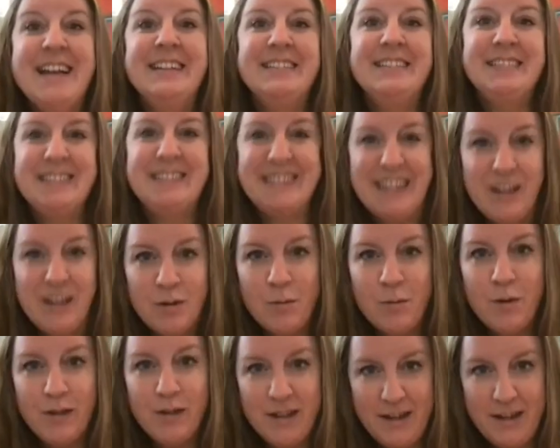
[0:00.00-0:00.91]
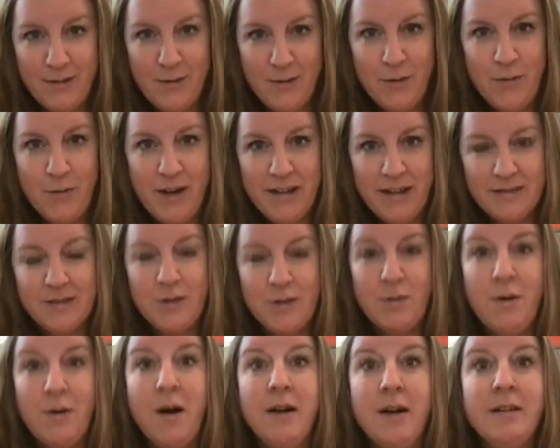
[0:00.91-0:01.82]
to see the world in different ways
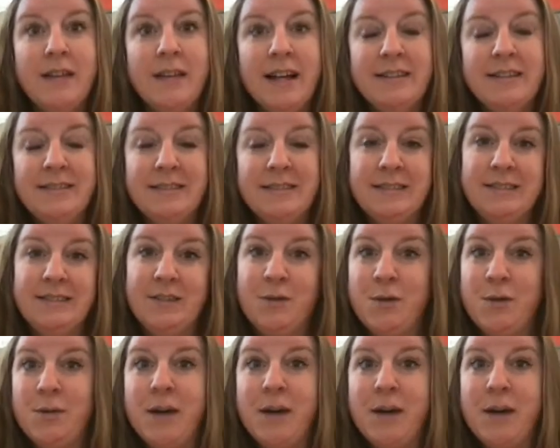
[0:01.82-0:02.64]
through our lenses and through